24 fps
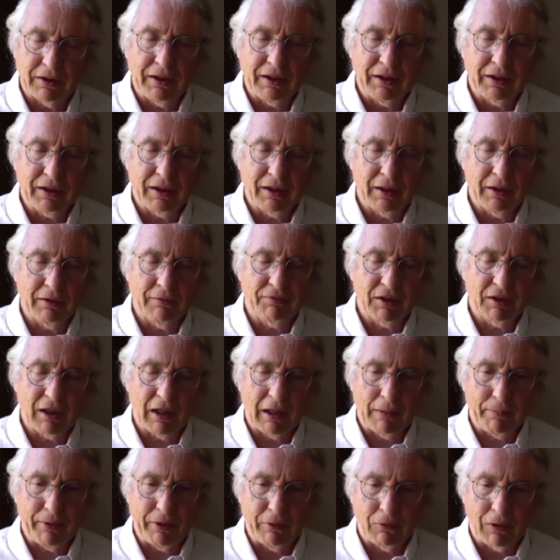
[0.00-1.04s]
kind of
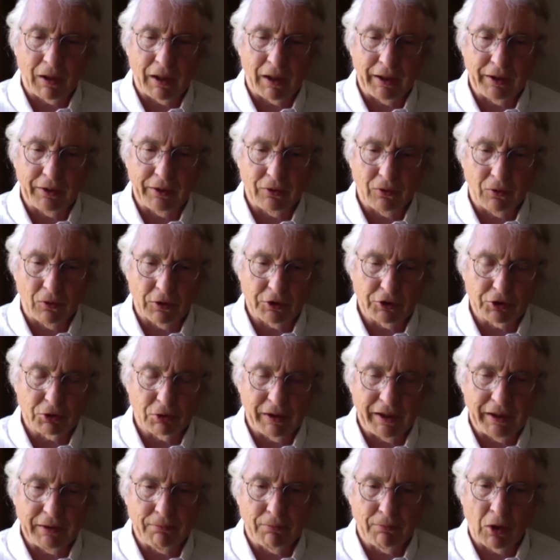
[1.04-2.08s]
copyright or
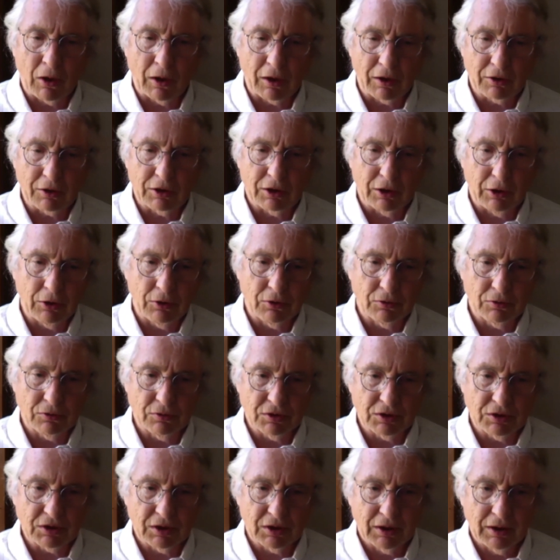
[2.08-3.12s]
trademark
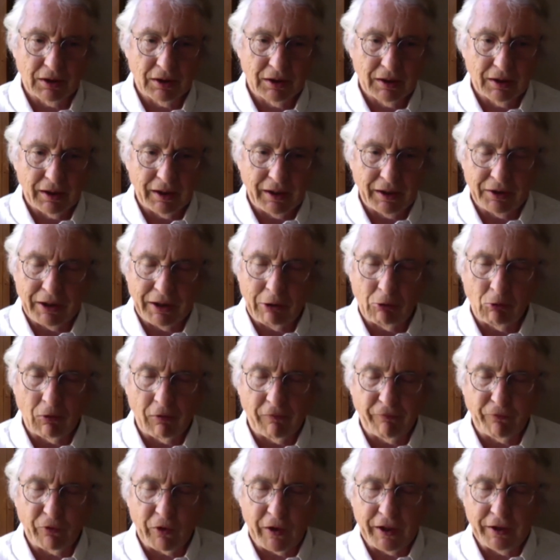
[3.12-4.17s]
toes. And they were
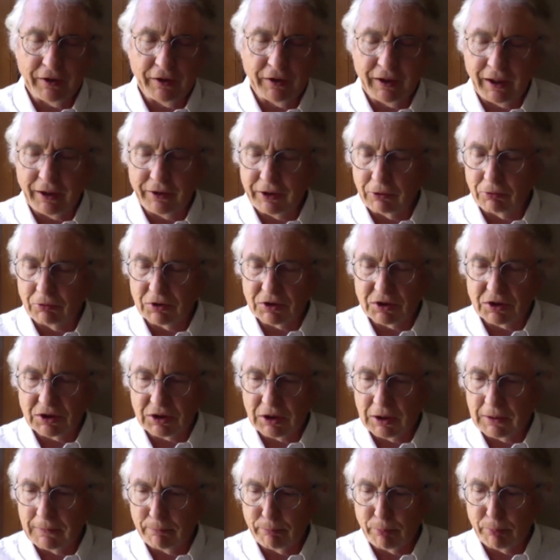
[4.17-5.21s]
afraid that there was
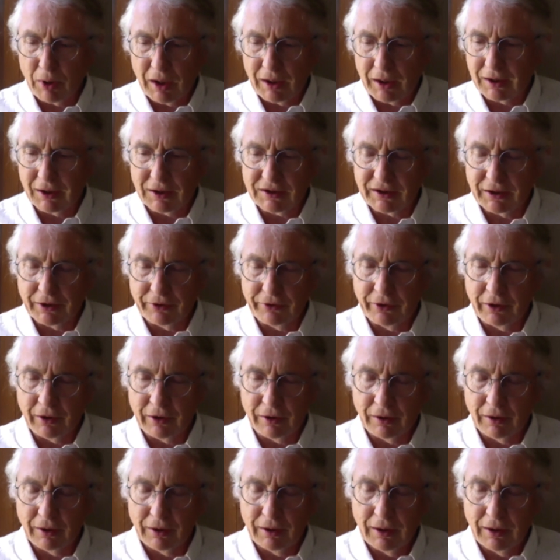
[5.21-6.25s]
some product that
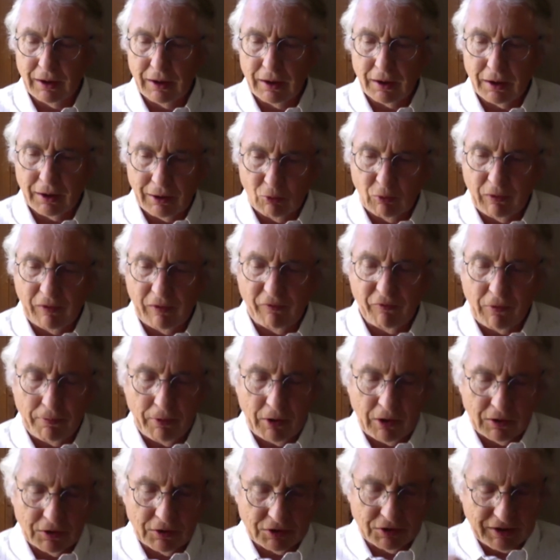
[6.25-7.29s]
their wiffle
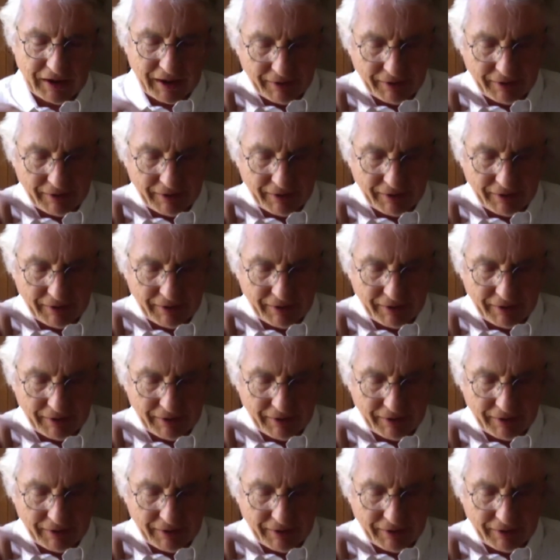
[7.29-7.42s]
balls have